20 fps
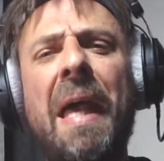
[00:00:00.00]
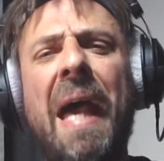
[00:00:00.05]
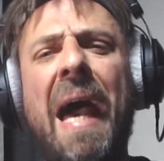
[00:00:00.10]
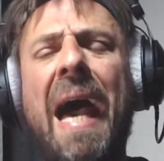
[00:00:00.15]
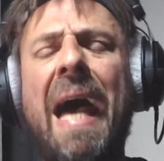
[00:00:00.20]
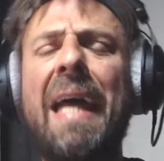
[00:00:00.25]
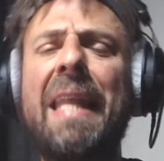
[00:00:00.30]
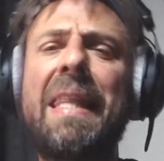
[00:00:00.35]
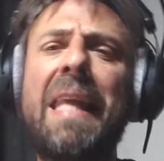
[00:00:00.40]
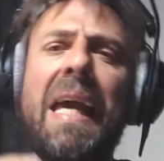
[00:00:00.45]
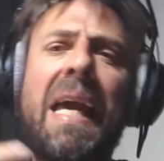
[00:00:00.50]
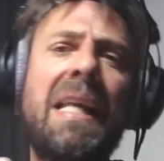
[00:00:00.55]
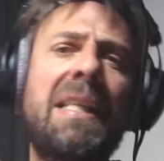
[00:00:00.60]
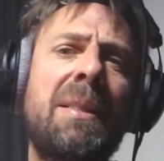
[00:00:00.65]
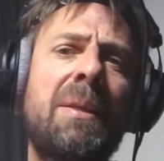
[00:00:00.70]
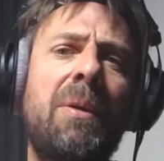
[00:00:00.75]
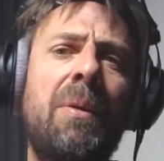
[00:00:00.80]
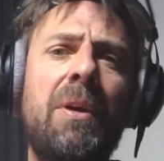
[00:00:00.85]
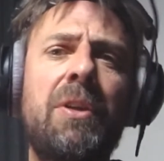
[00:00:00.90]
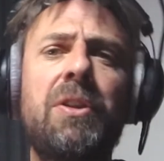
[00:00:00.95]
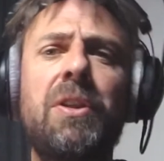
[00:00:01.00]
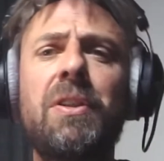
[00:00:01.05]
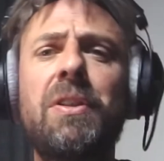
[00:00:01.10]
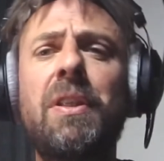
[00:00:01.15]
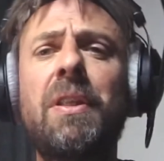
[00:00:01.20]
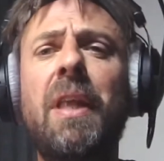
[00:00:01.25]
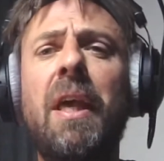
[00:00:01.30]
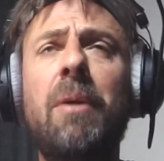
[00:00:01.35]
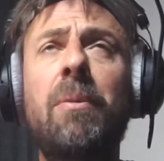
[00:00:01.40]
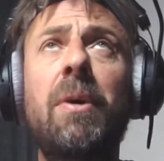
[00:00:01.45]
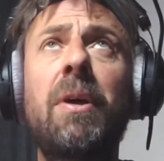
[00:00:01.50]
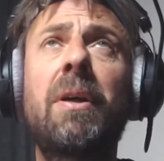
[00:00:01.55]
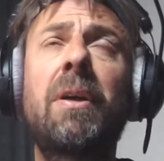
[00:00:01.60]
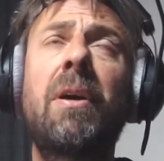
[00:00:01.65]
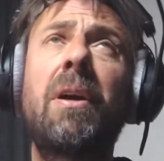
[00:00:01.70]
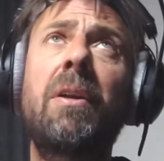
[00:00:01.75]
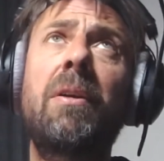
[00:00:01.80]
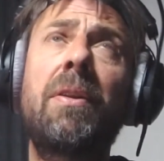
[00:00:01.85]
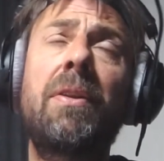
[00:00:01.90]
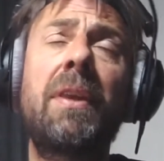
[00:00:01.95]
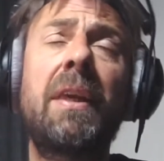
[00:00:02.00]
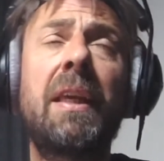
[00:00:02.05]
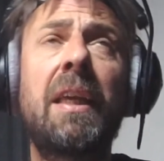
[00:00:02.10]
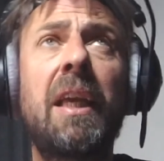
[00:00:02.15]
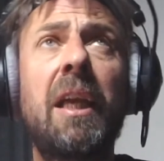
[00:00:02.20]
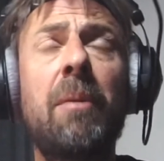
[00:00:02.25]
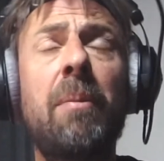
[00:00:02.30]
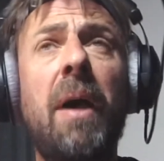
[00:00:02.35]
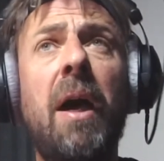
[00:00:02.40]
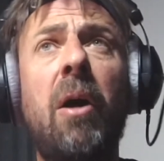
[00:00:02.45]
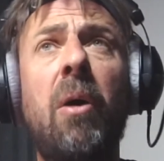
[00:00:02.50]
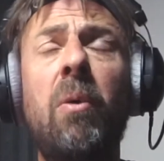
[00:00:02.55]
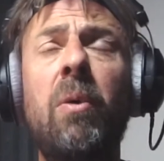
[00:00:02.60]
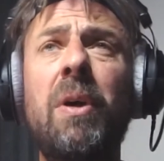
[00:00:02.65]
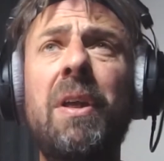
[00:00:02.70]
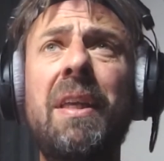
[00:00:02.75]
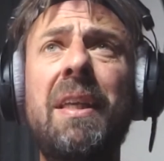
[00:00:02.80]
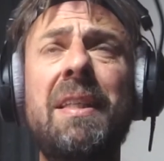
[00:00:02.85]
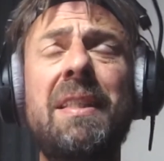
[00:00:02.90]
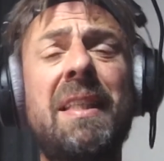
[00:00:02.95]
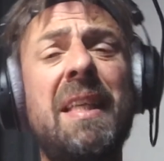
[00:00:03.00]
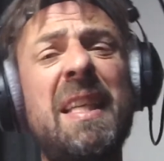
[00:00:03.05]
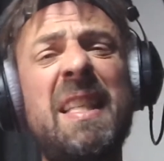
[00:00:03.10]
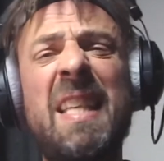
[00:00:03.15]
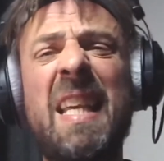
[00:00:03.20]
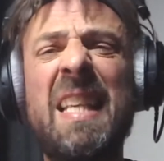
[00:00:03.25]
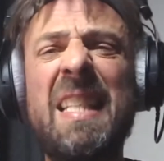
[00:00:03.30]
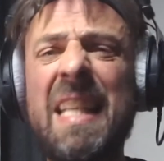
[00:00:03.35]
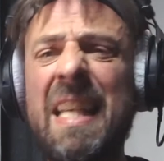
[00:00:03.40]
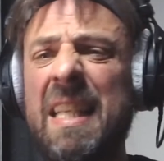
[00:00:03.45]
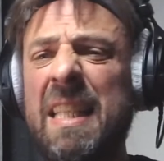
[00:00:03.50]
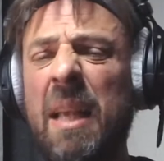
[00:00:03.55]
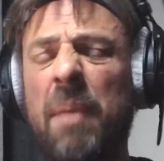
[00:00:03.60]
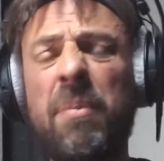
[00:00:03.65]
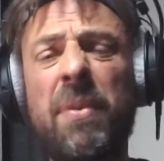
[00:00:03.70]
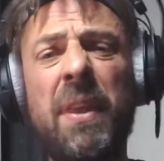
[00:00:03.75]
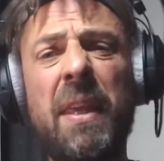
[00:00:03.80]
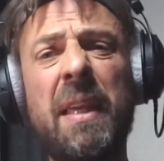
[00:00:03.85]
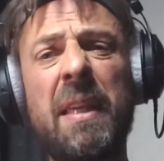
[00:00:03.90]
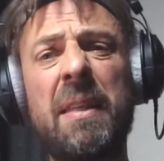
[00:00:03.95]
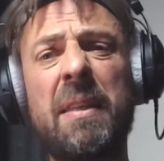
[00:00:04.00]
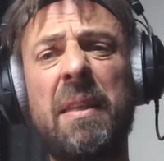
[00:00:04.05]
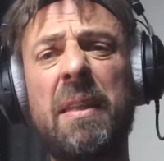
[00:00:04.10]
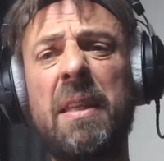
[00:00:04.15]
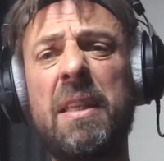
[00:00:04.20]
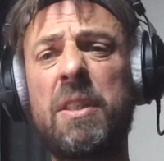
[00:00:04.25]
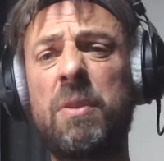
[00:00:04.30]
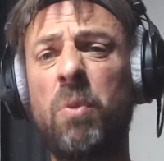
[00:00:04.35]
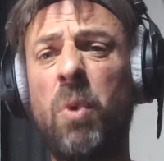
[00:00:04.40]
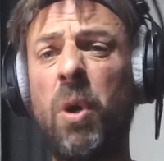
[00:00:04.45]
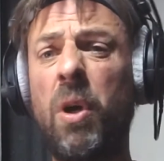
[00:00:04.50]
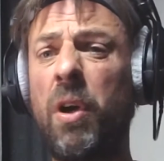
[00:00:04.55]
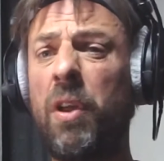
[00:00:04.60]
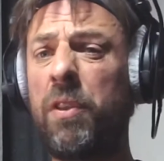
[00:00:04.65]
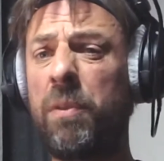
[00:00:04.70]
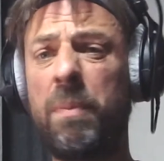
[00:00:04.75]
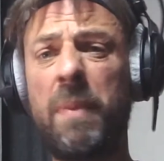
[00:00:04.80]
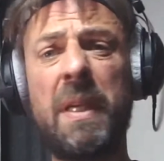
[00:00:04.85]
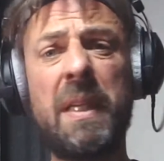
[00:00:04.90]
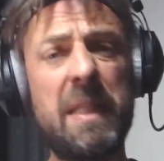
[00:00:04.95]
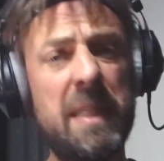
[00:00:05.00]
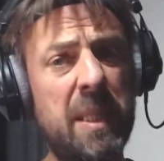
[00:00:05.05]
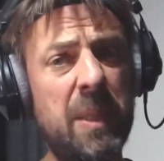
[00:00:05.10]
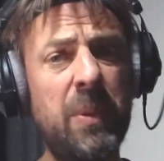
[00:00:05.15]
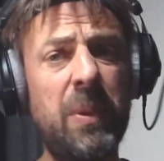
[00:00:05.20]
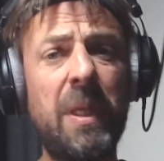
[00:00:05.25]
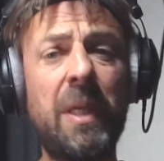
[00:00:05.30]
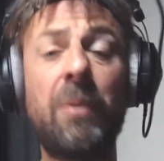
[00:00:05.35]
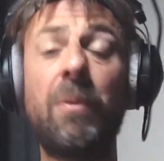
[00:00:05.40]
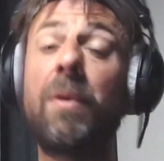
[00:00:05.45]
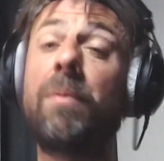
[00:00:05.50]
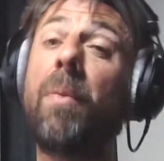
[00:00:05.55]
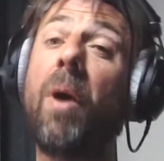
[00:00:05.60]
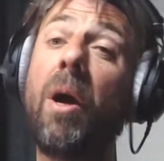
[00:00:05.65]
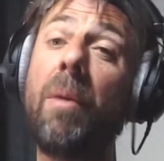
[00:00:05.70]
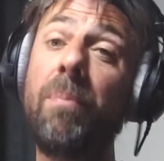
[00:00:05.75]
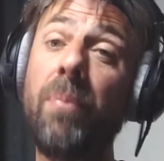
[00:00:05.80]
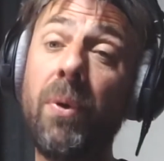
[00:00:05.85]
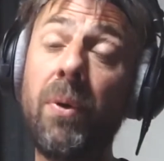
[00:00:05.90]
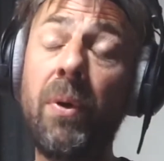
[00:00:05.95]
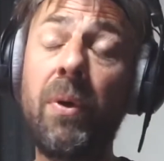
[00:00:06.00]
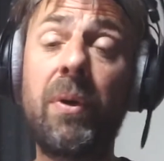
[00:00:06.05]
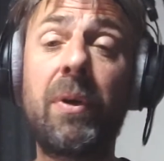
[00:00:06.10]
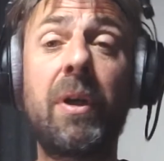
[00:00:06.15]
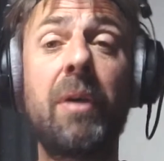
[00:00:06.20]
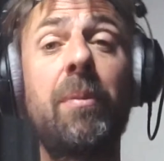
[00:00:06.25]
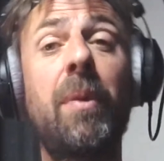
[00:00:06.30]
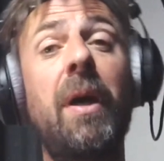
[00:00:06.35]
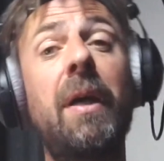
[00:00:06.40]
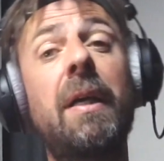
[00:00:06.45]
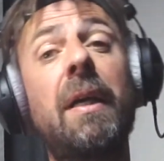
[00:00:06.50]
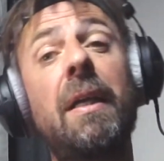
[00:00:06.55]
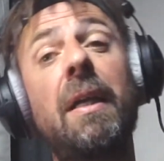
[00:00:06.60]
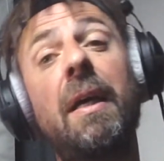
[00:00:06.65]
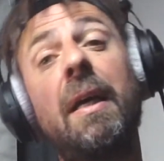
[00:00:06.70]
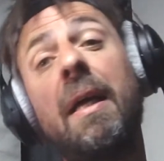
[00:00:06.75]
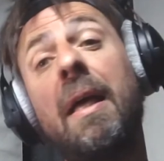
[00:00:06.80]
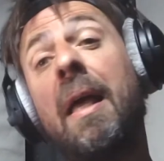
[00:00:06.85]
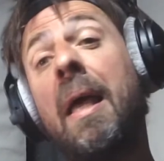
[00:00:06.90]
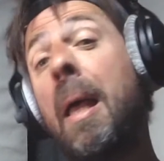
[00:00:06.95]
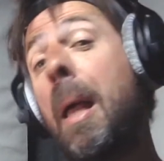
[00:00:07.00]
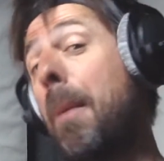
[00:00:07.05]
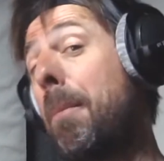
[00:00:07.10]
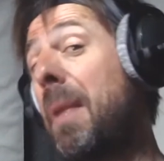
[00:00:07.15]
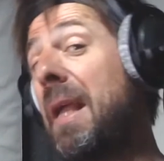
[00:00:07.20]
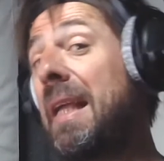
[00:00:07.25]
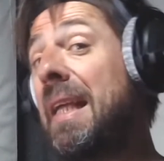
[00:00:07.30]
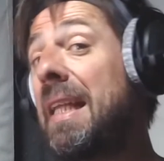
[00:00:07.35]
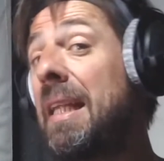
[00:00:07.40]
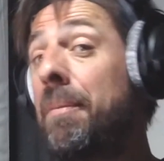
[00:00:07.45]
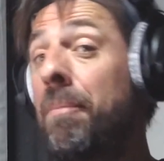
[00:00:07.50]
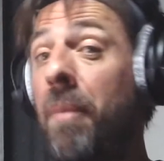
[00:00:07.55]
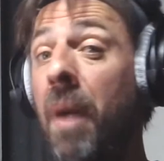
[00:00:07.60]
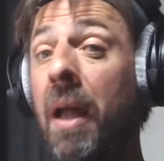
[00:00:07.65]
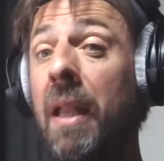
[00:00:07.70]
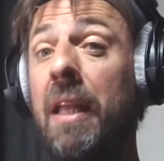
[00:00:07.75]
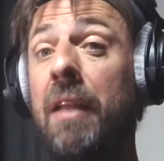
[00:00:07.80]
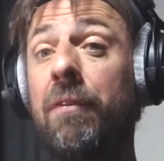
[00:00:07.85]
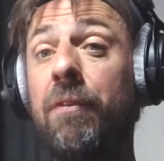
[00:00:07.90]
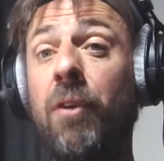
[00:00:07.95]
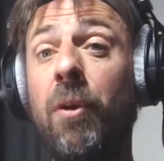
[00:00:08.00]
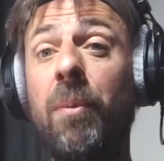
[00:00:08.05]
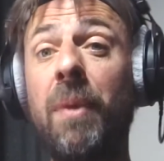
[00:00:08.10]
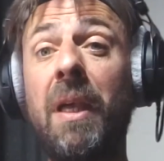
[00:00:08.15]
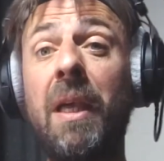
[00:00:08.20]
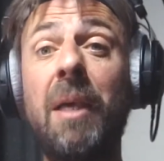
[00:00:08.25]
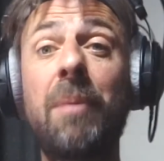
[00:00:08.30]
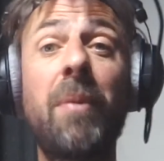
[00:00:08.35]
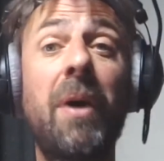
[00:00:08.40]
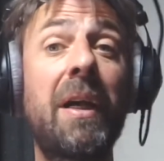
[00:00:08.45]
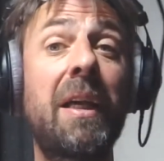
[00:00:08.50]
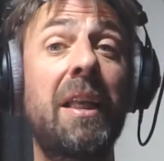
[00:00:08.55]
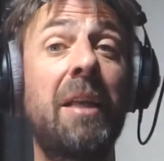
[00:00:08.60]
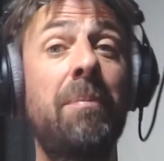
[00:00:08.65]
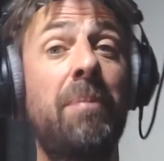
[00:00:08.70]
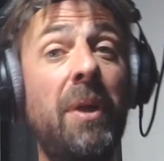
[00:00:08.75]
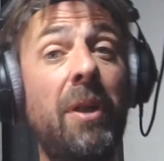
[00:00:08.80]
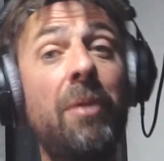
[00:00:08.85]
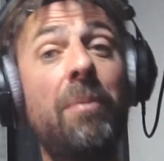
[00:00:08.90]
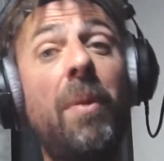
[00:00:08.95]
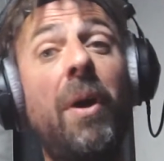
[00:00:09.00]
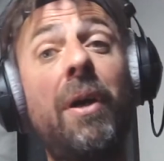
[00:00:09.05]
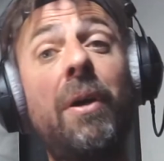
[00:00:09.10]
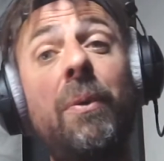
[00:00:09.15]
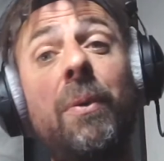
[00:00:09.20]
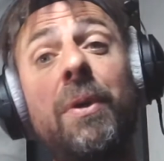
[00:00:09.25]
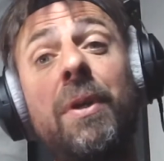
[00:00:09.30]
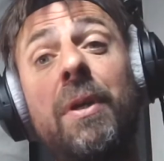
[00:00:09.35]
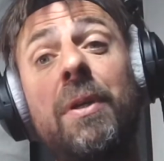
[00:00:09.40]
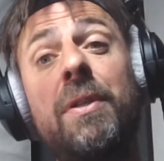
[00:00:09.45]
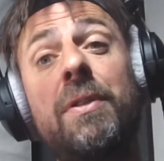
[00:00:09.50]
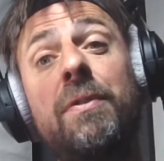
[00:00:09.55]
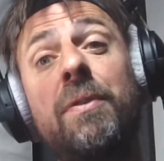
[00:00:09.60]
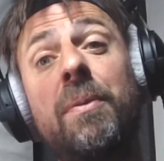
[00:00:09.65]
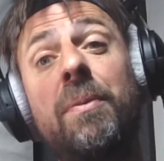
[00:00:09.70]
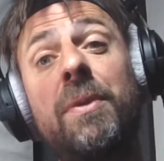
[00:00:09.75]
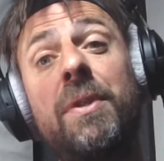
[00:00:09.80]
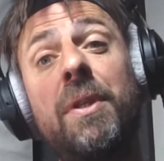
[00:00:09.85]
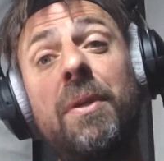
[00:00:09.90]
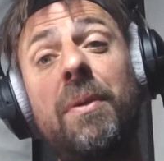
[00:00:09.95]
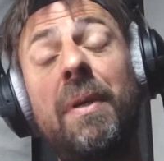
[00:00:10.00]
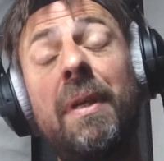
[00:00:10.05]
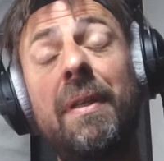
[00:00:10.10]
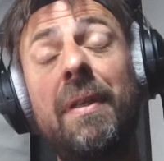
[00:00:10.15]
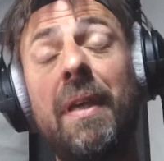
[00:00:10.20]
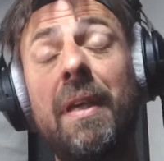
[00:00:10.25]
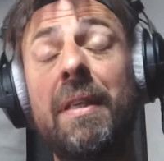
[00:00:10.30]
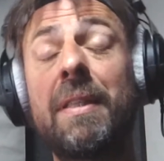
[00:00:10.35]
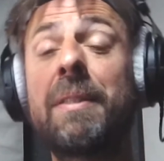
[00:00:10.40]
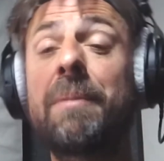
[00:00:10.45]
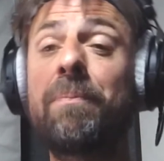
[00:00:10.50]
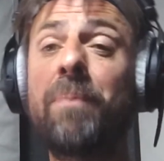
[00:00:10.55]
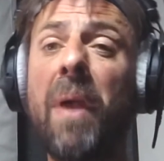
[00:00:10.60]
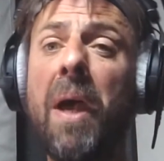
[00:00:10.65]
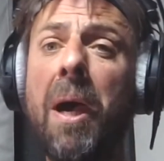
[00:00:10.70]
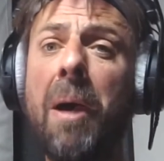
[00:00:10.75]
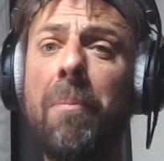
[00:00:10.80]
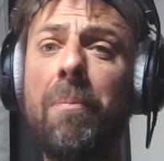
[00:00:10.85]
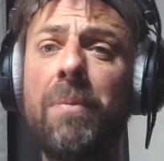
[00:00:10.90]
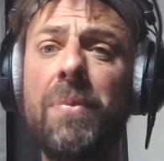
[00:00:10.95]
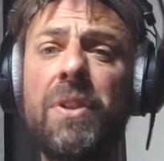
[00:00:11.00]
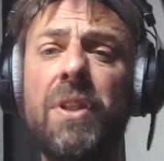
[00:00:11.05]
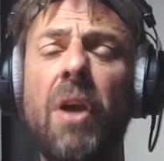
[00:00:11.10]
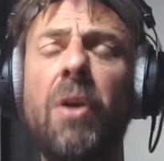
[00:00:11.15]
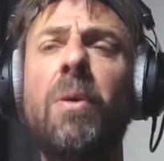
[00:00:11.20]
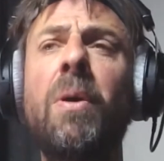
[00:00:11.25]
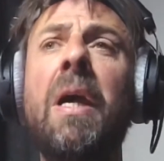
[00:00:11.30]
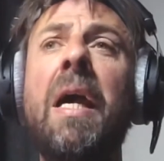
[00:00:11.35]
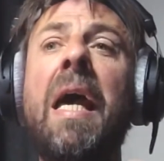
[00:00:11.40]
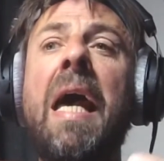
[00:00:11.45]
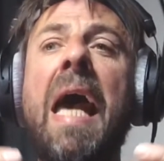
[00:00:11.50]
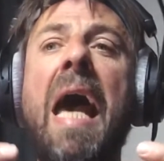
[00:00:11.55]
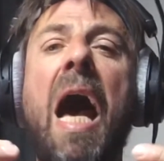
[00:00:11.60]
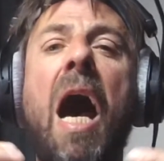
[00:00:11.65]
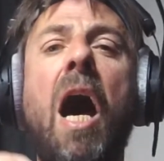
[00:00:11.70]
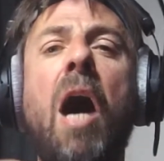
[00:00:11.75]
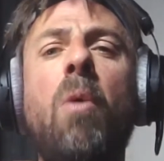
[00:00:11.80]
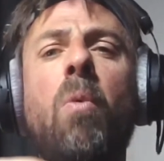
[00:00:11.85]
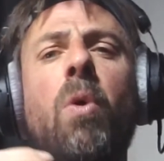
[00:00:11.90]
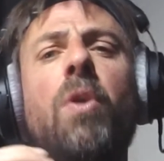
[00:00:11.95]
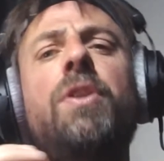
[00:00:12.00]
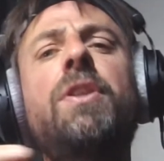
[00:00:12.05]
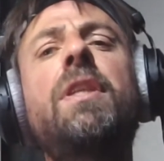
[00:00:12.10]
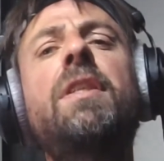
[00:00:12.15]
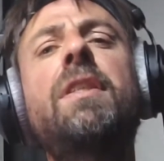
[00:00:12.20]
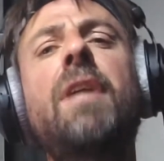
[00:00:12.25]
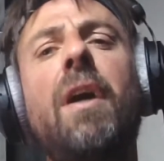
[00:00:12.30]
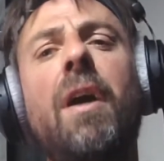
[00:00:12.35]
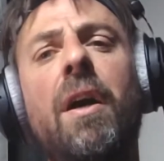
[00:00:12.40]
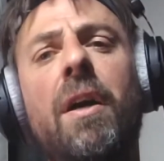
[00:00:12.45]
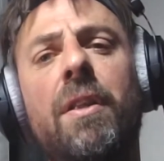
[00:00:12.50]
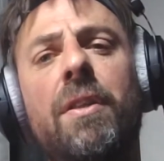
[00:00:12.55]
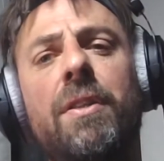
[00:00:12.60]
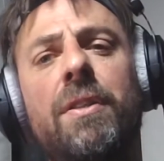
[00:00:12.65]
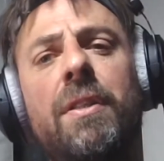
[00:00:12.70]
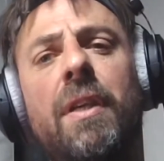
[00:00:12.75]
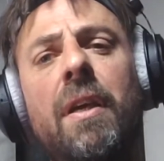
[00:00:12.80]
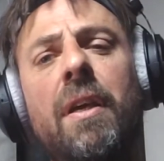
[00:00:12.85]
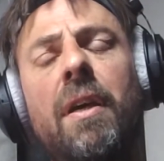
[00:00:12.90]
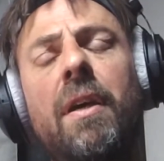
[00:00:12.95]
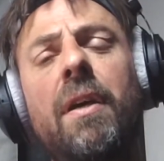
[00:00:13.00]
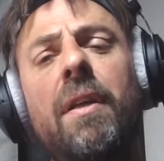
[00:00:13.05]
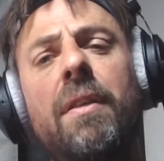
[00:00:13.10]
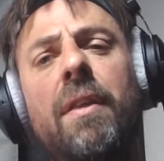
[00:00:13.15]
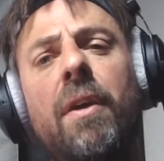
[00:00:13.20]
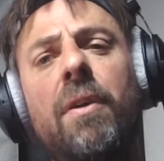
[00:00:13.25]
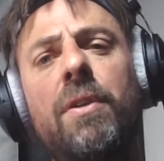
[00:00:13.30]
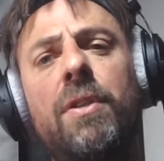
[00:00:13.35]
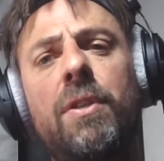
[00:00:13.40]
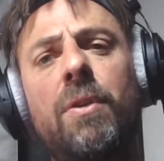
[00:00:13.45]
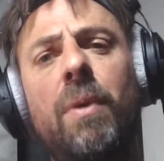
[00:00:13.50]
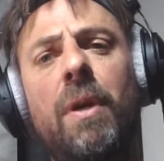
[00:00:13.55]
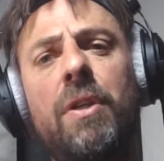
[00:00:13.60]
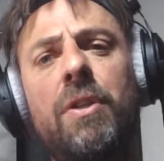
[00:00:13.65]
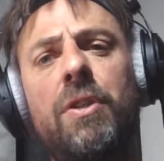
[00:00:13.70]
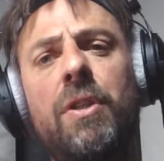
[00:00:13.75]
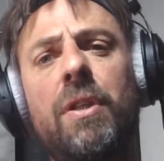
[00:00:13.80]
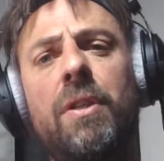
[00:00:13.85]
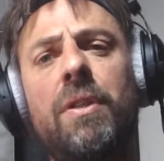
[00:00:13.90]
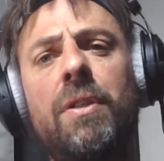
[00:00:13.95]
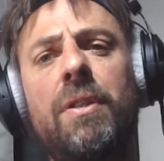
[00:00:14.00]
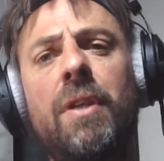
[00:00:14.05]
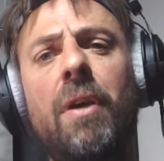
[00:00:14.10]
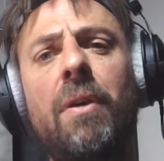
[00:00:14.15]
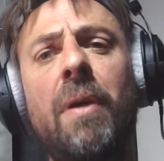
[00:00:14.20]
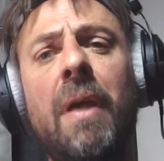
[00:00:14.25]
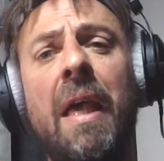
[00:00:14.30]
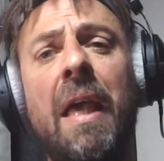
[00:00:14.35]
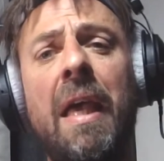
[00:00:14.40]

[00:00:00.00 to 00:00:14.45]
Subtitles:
And they had some questions and they were kind of thinking about, is this something that it's worth me doing with my book? Am I going to make any money from it? Am I going to build my audience from doing this? So I wanted to answer those questions. So